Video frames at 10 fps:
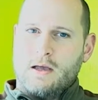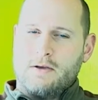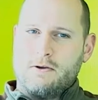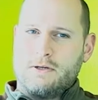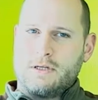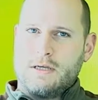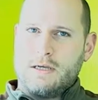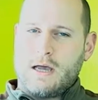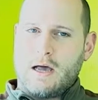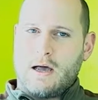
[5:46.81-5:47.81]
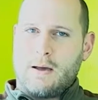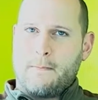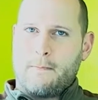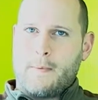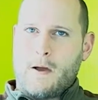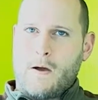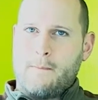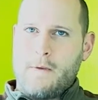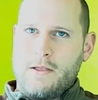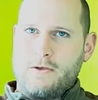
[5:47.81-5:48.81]
Usually,
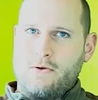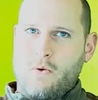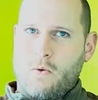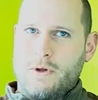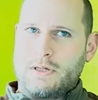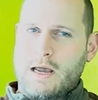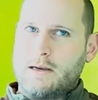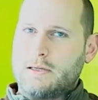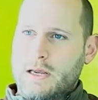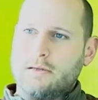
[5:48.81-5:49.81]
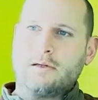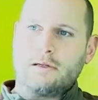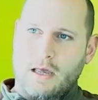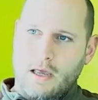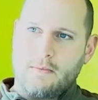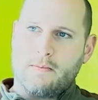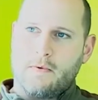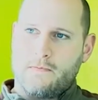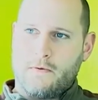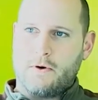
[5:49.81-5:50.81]
our menu always kind of stays the same
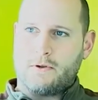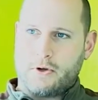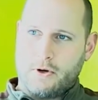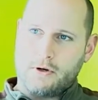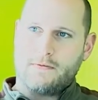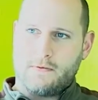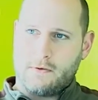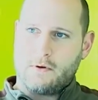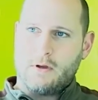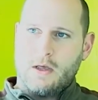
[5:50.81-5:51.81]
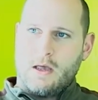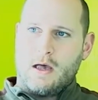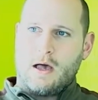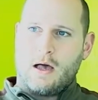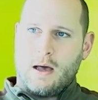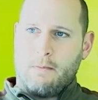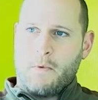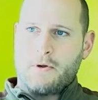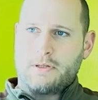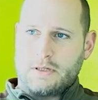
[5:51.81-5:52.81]
for the cooked food.
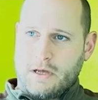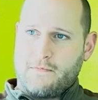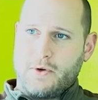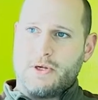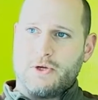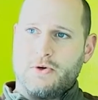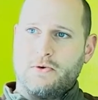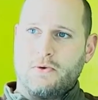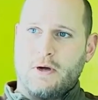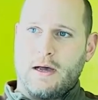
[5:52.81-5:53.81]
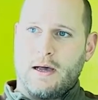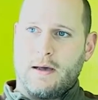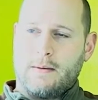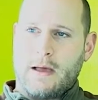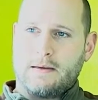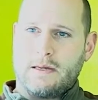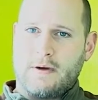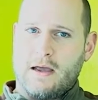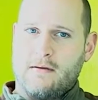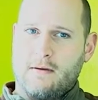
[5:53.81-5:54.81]
Most of the stuff we do, I'd say
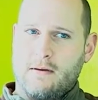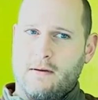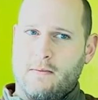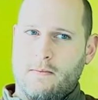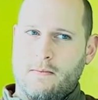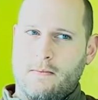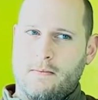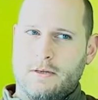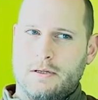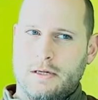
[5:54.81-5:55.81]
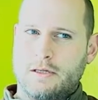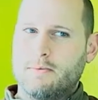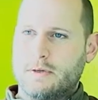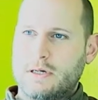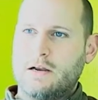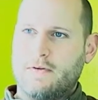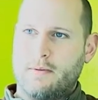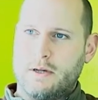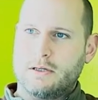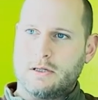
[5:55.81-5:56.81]
probably 60% of
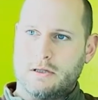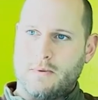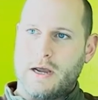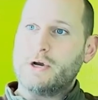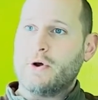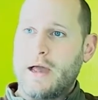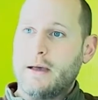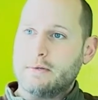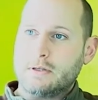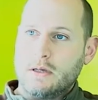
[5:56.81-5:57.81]
our business is probably crabs.